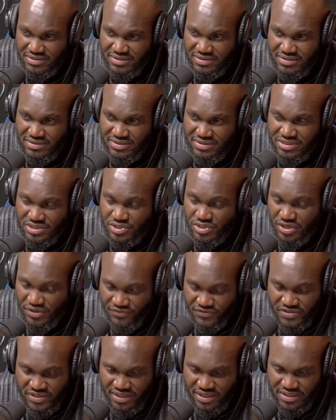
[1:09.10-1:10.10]

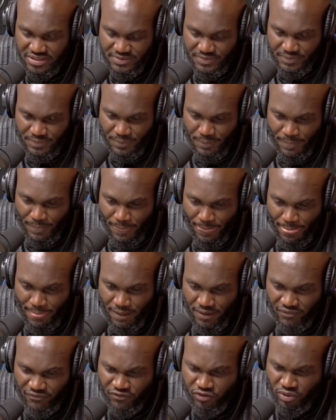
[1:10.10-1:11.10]
drifted
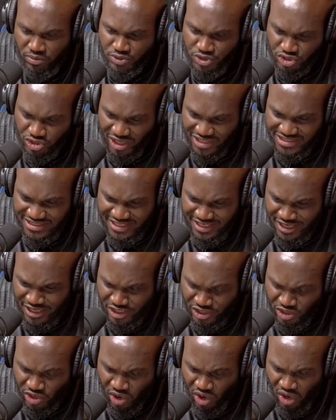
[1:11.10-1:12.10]
from trusting
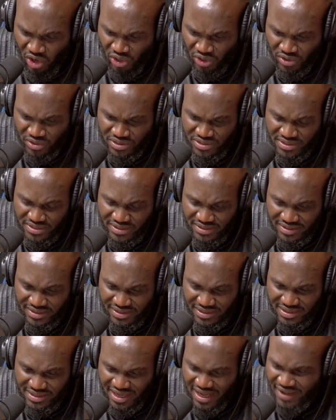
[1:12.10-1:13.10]
in God
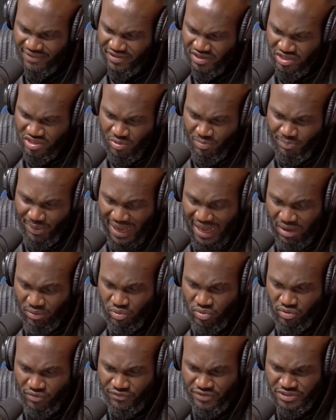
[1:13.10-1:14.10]
and in the
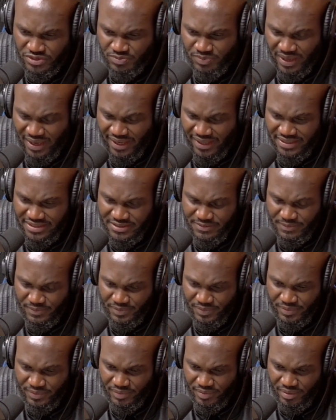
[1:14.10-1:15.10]
power of His might.
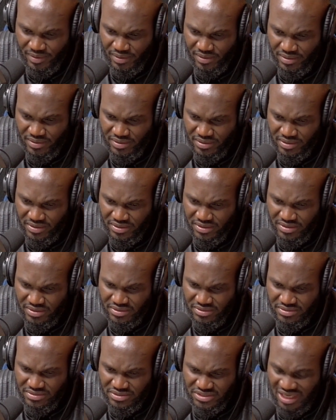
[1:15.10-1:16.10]

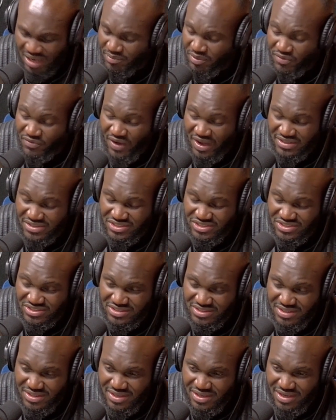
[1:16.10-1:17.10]
Some of us
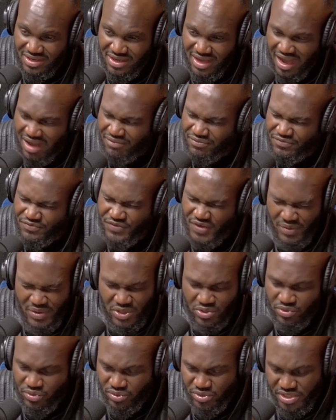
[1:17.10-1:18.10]
are very
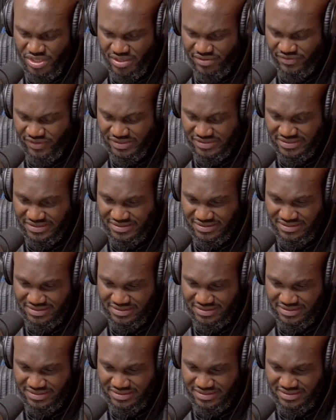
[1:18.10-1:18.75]
good givers.